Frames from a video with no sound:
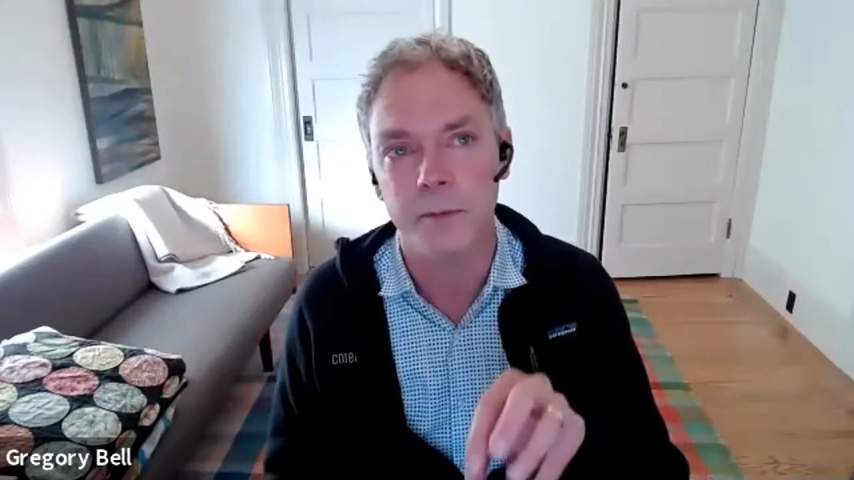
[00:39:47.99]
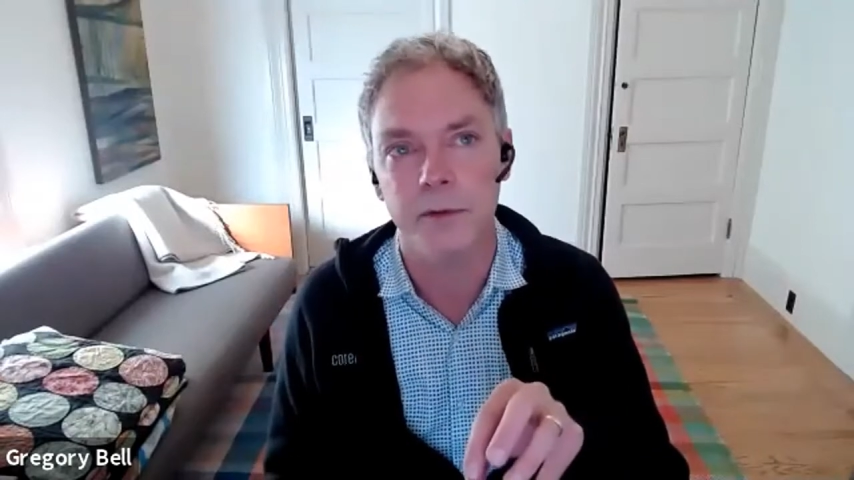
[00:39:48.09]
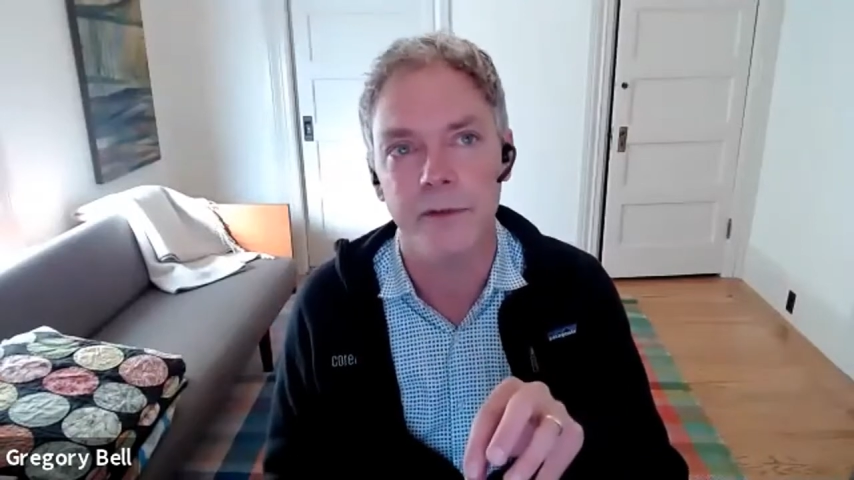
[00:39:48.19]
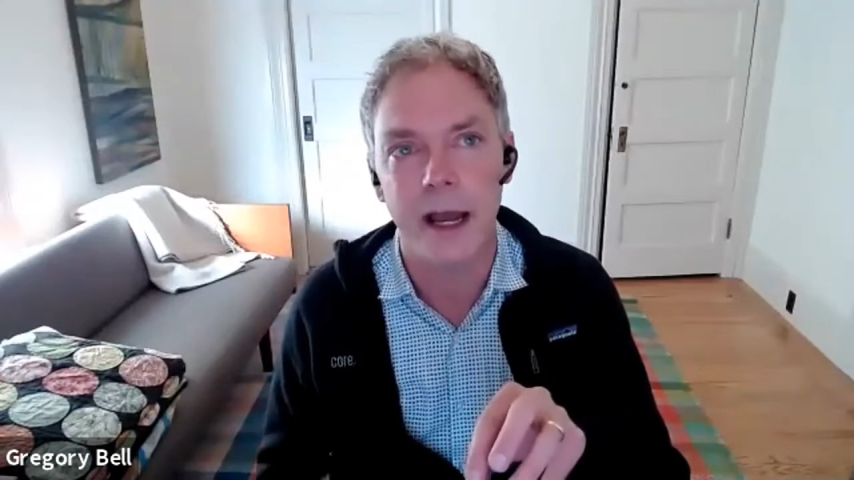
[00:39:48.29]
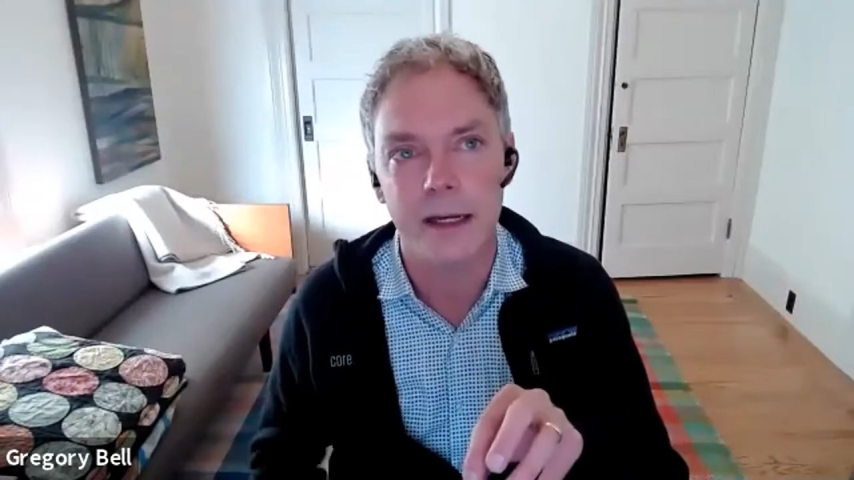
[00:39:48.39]

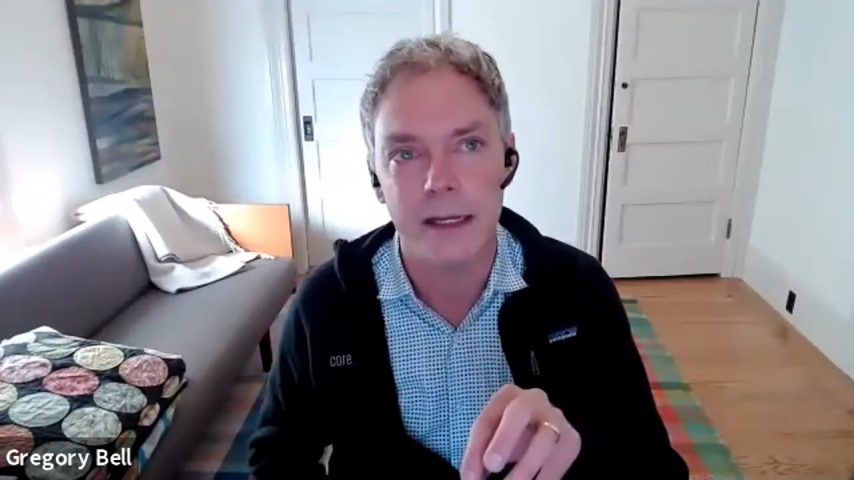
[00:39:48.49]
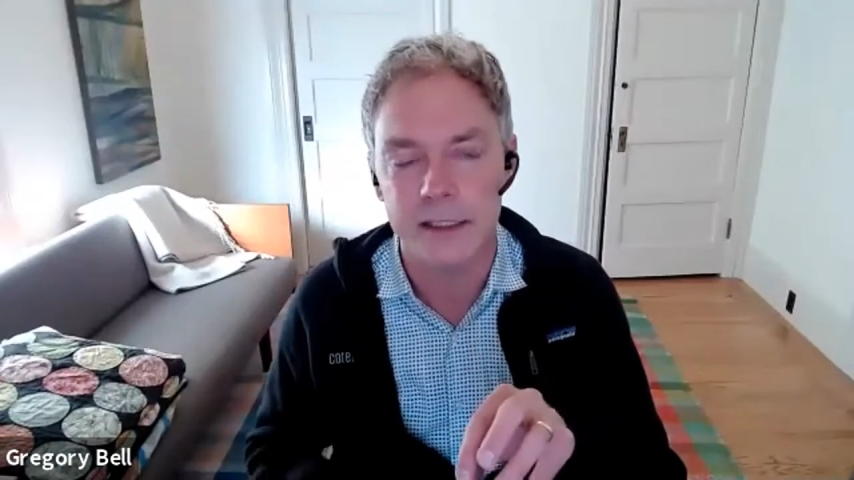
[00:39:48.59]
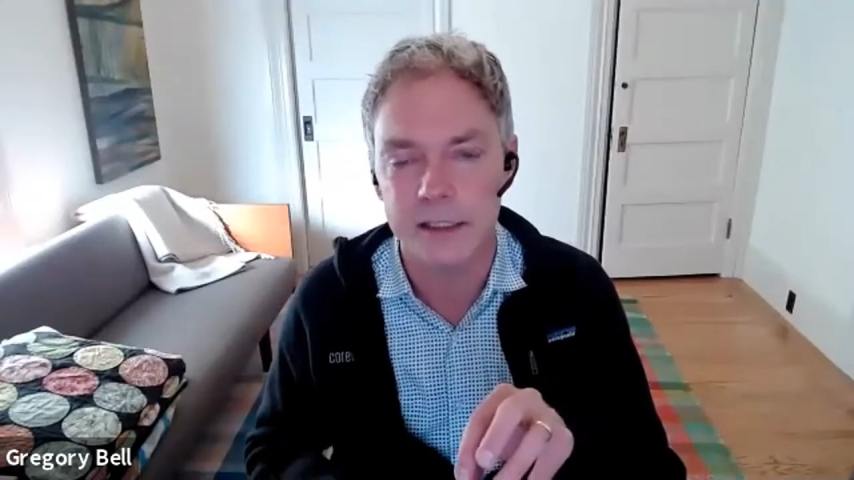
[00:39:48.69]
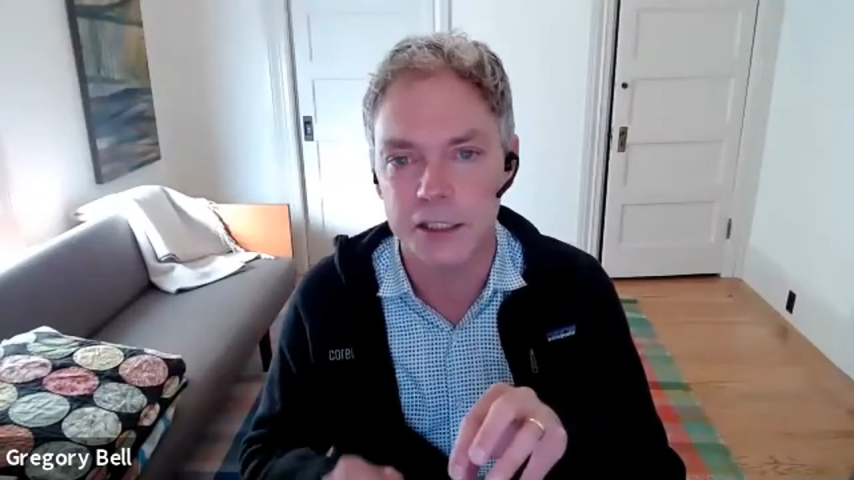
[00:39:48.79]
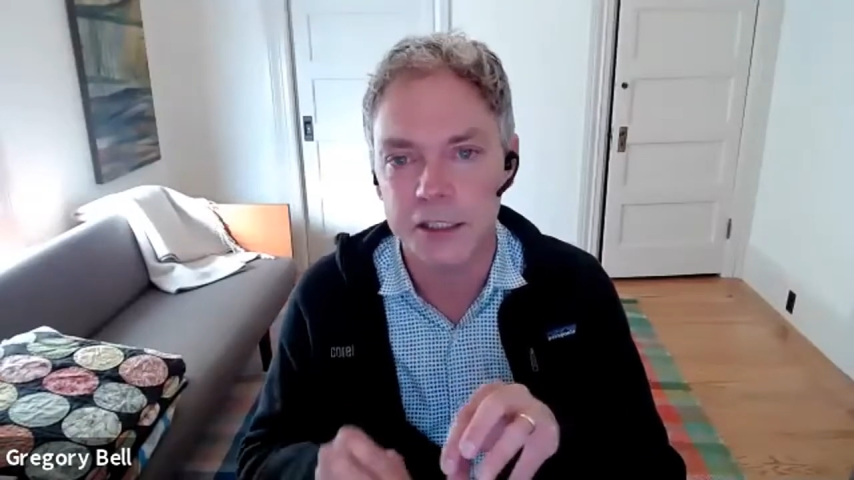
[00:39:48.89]
provide
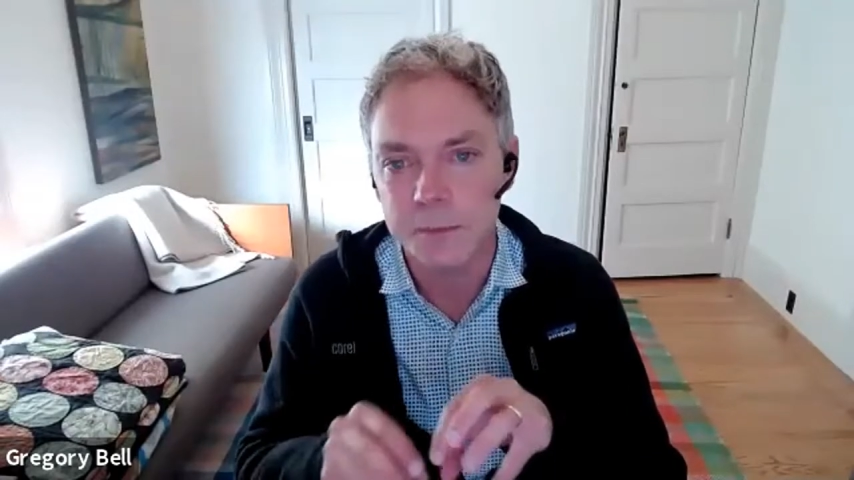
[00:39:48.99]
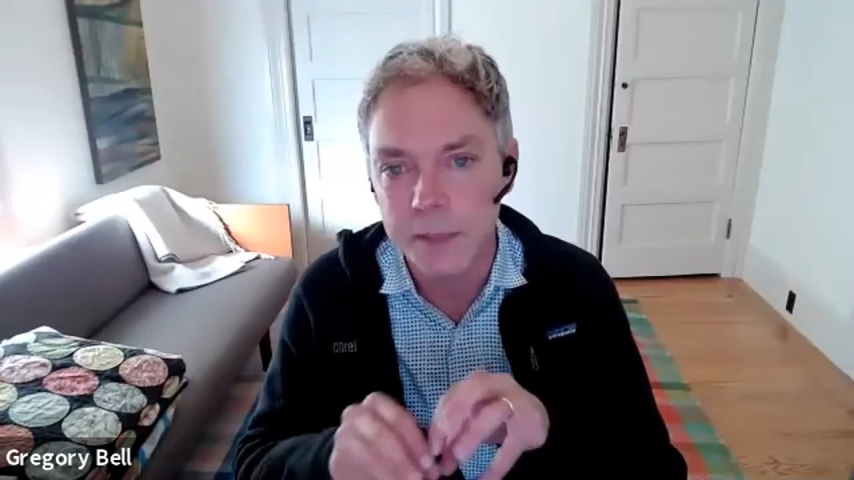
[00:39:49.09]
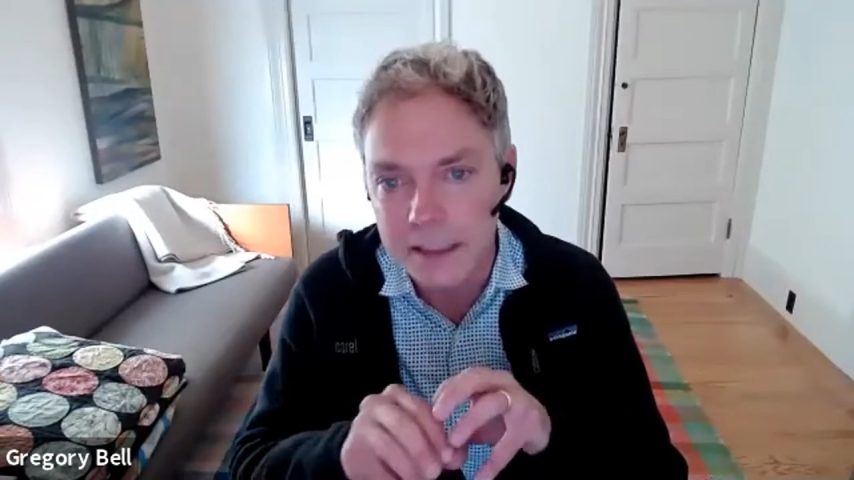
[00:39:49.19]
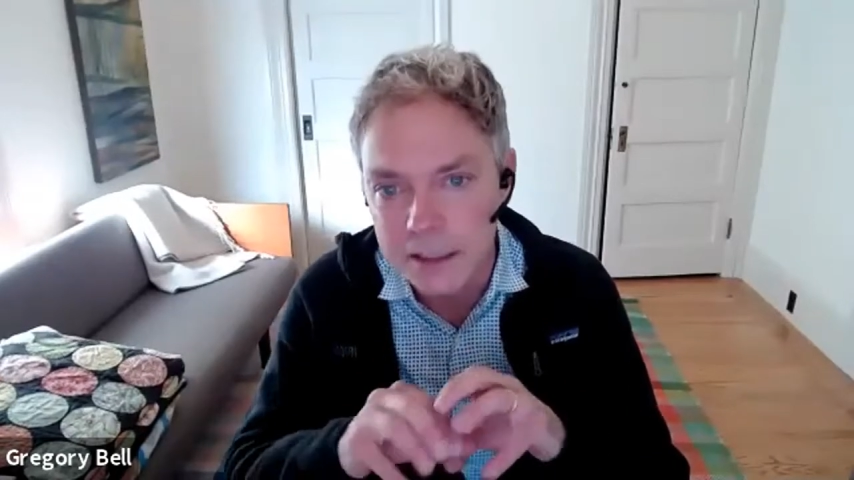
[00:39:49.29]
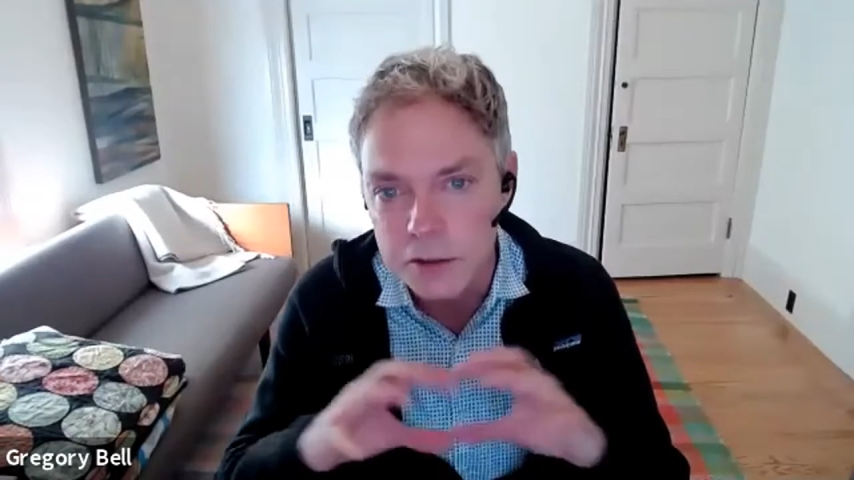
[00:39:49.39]
is just
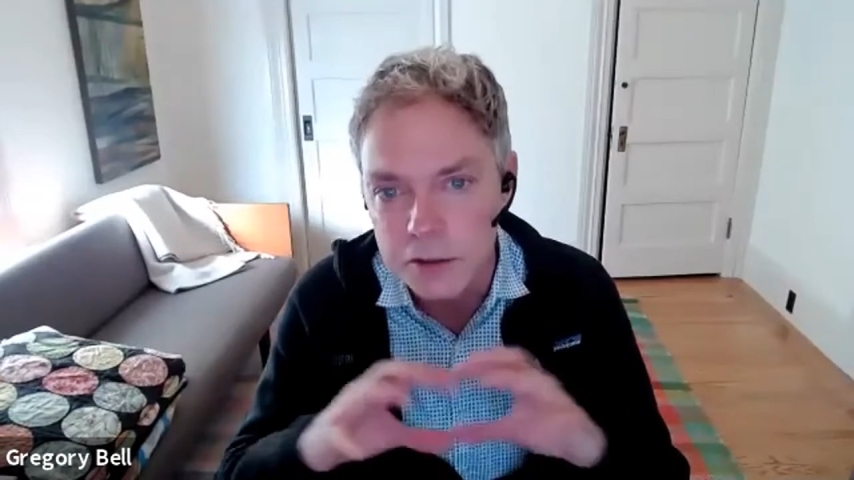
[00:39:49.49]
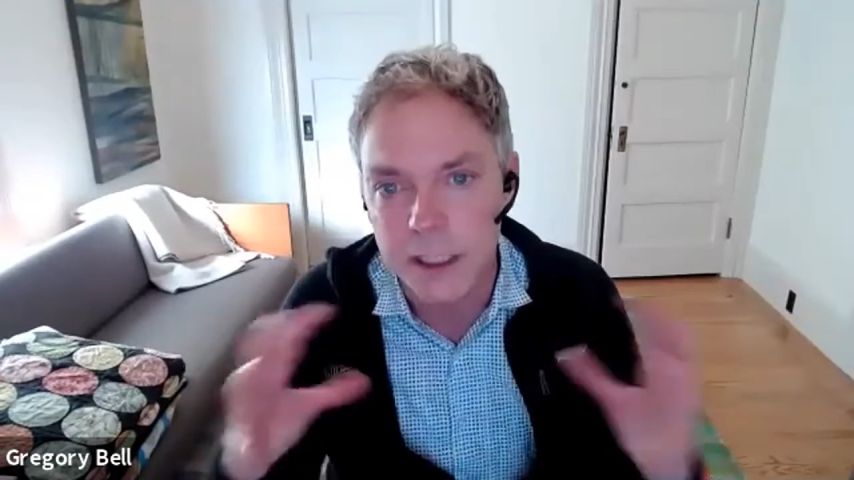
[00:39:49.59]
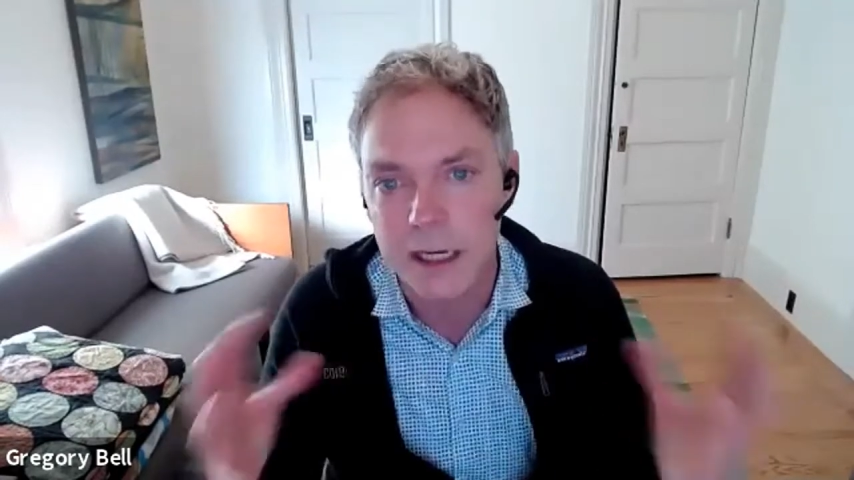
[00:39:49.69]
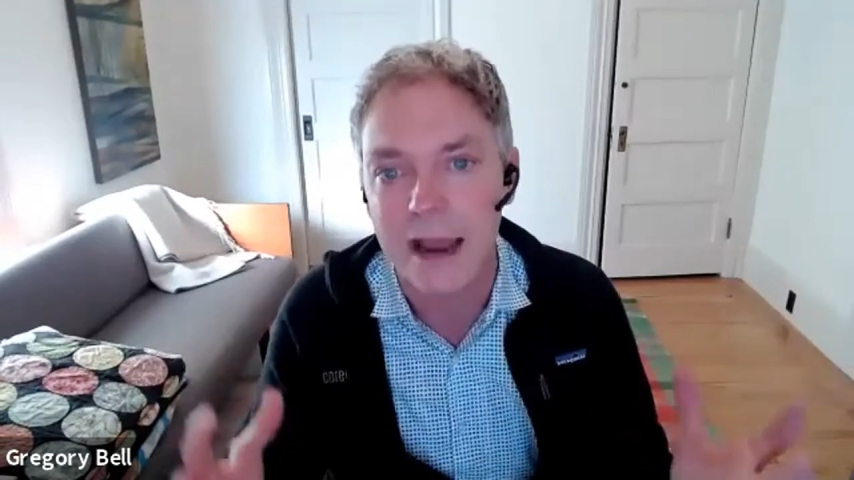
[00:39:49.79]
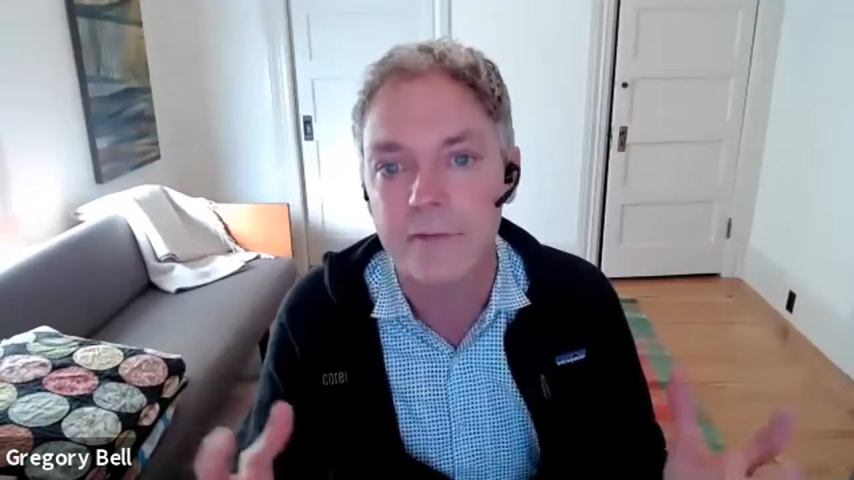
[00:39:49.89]
being
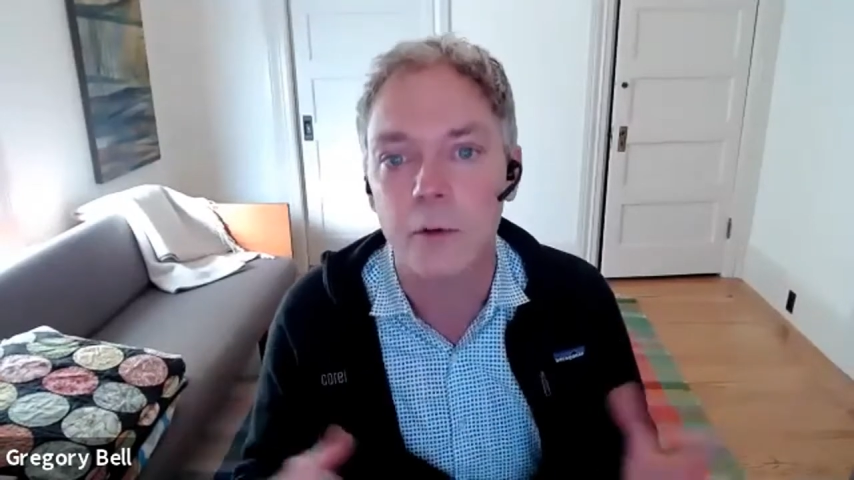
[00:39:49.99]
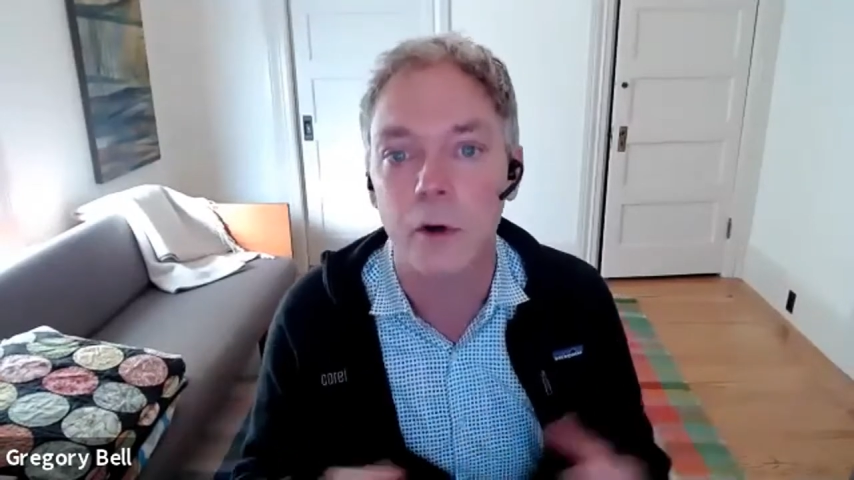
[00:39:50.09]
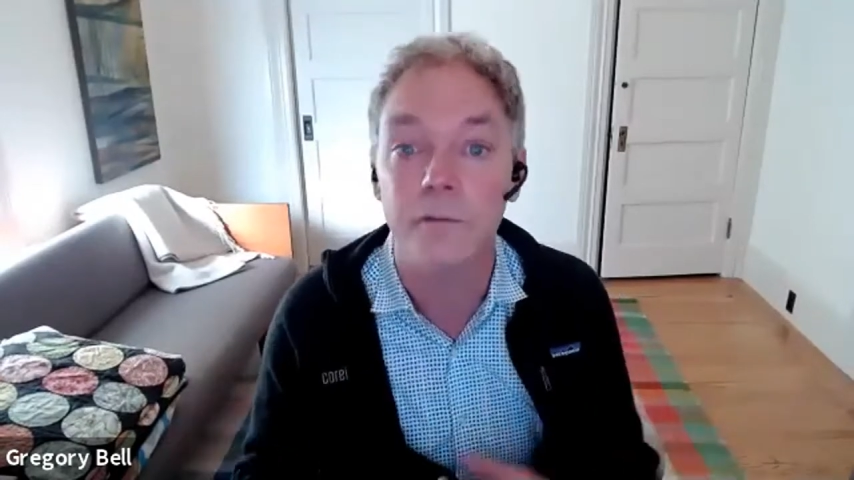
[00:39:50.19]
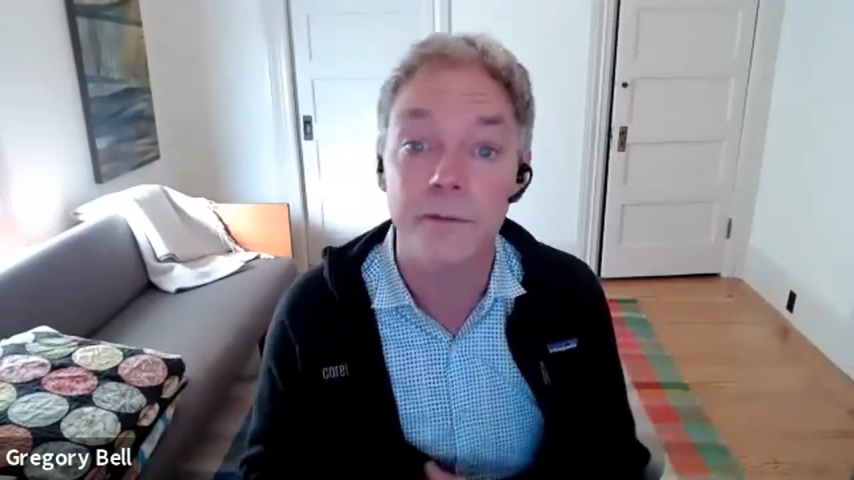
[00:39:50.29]
distributed everywhere.